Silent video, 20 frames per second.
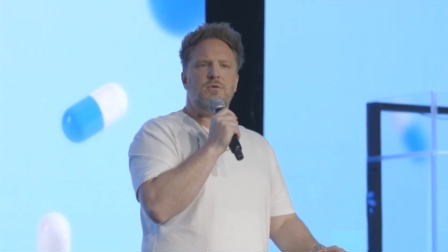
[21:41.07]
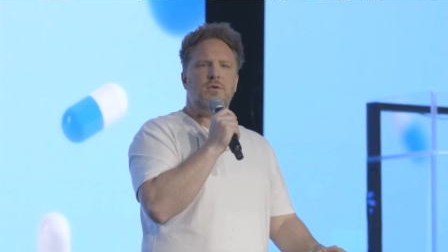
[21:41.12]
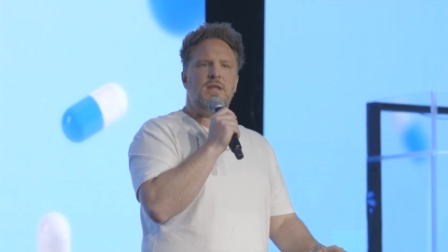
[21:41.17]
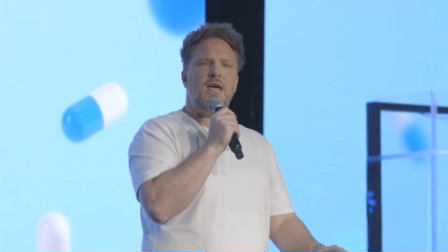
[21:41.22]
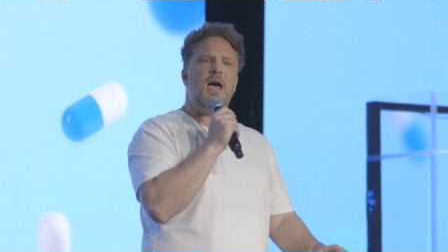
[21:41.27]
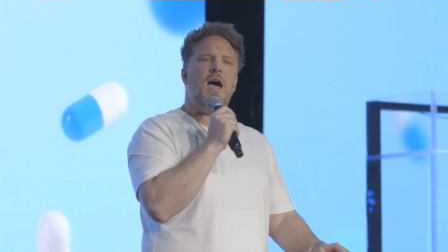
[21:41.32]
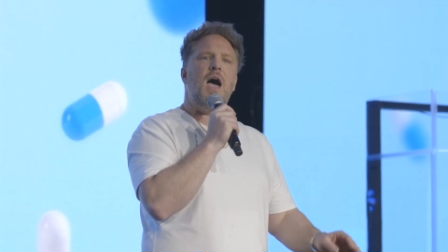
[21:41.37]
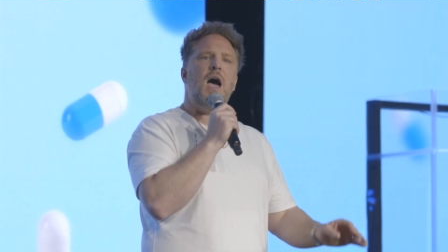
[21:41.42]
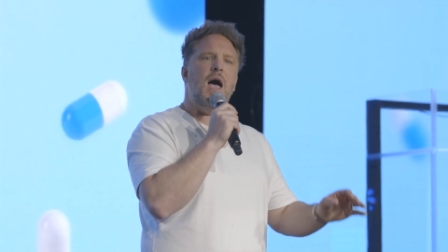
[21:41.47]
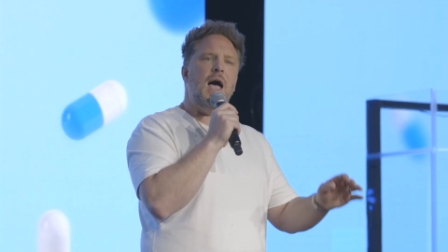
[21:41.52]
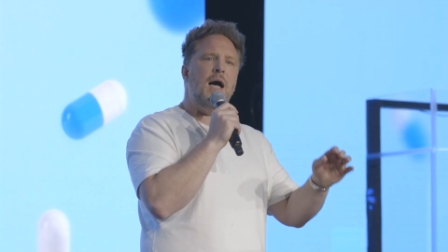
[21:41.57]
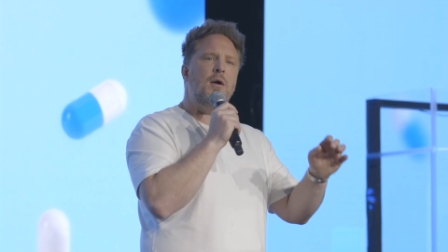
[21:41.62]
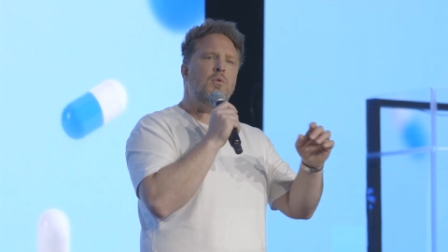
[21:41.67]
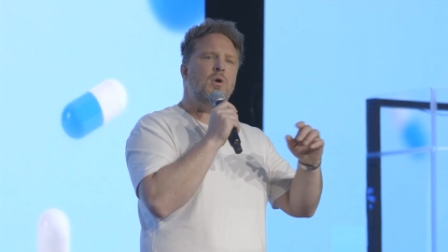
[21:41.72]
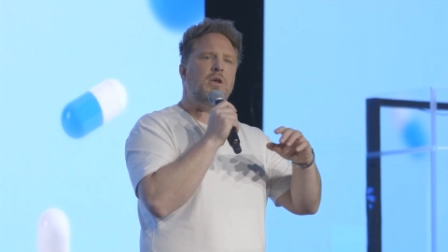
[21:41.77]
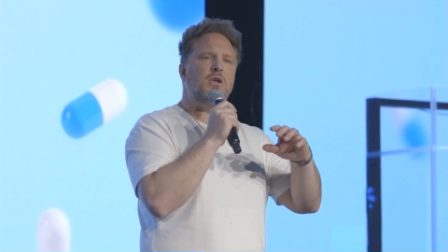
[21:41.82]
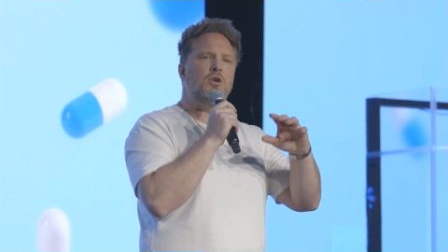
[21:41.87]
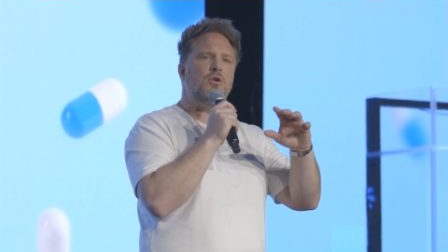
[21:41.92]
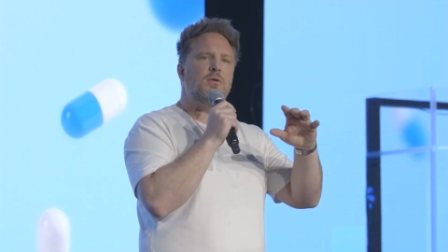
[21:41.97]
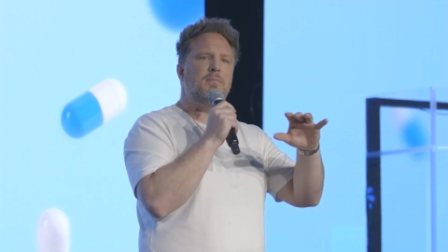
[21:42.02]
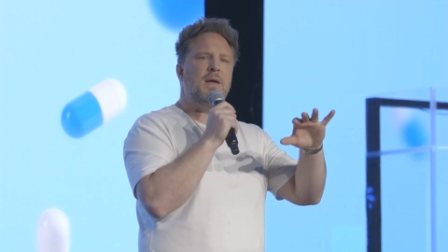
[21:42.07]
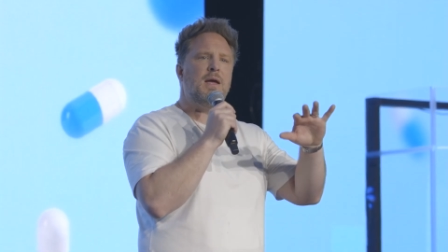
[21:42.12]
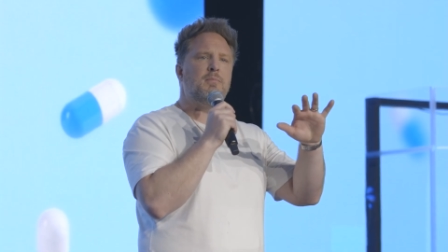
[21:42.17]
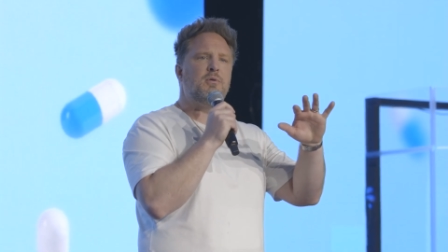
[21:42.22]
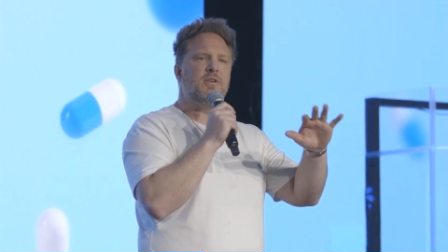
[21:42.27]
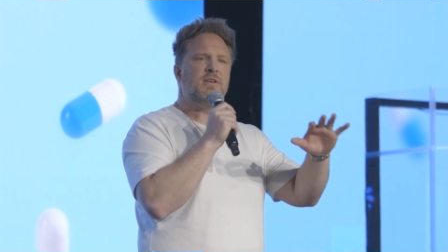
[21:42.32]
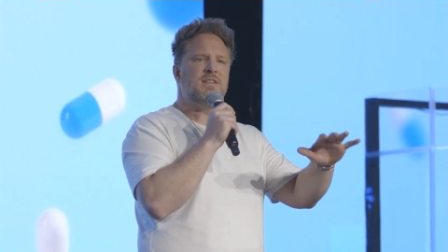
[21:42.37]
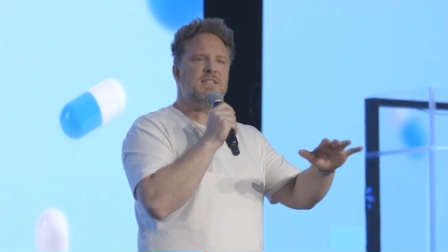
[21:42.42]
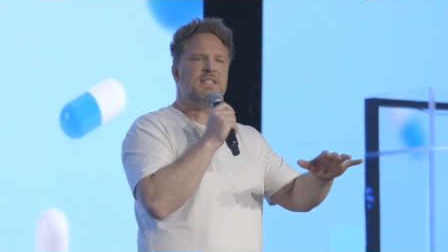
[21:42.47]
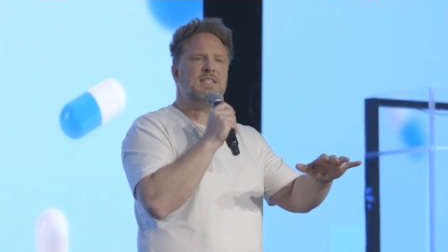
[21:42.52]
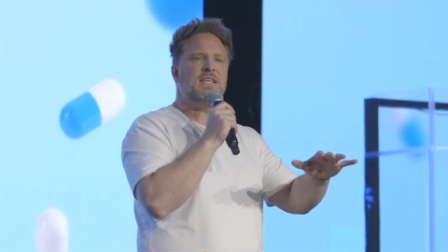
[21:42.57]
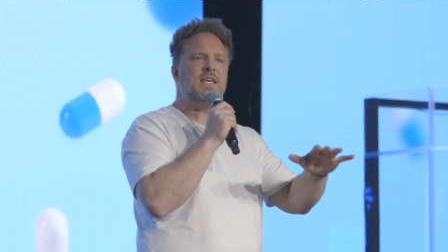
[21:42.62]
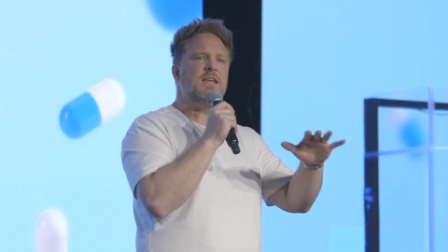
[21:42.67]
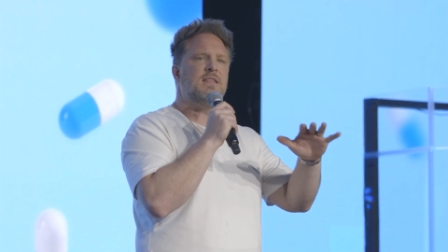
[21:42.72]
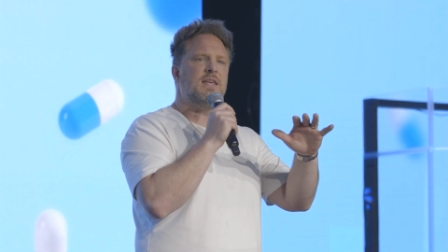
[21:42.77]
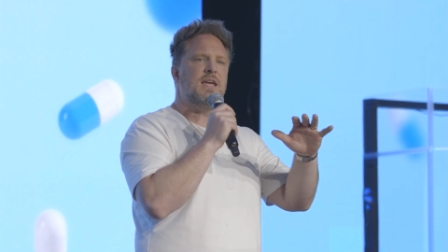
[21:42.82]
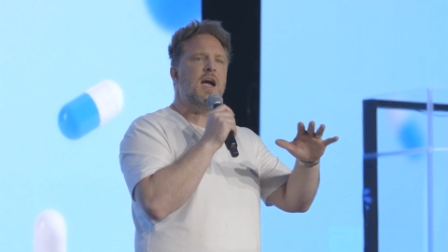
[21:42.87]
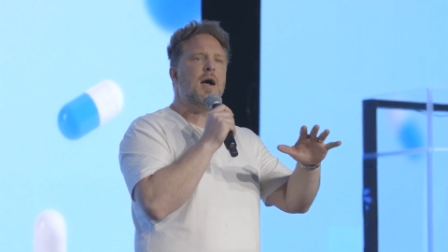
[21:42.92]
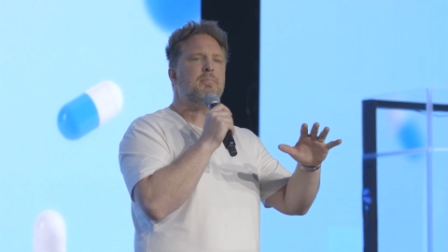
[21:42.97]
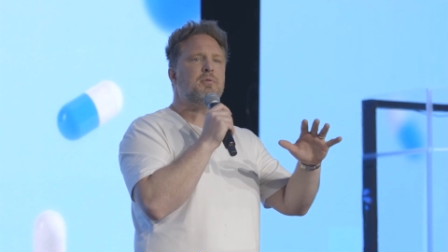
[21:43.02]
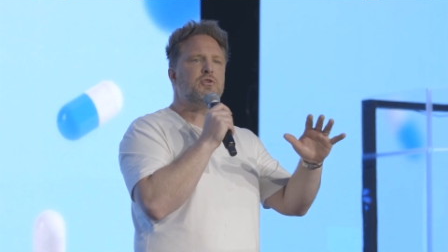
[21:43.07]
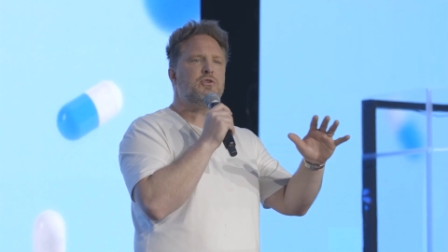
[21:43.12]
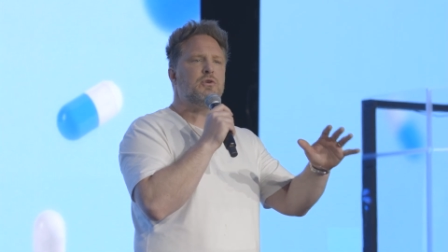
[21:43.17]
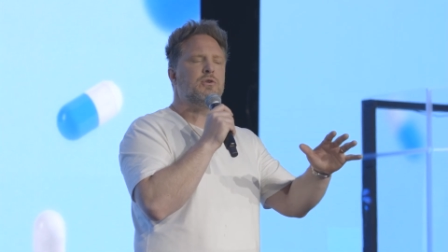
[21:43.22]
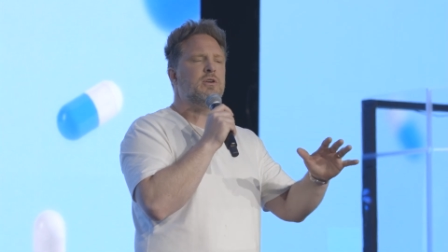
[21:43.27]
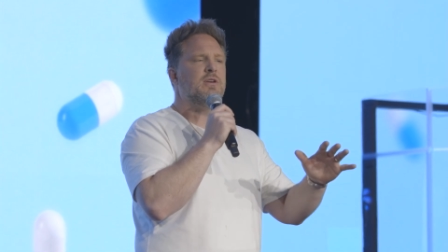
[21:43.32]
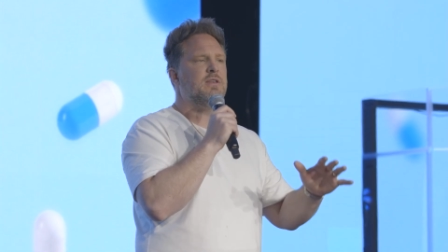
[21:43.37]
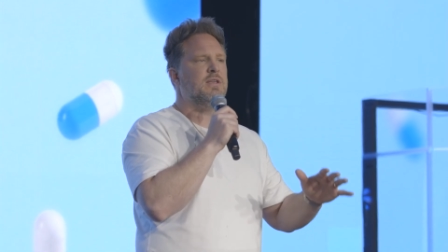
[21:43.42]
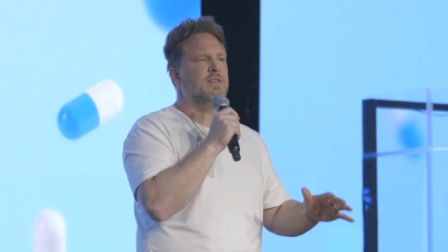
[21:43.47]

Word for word: that. I, want you to be able to see the opportunity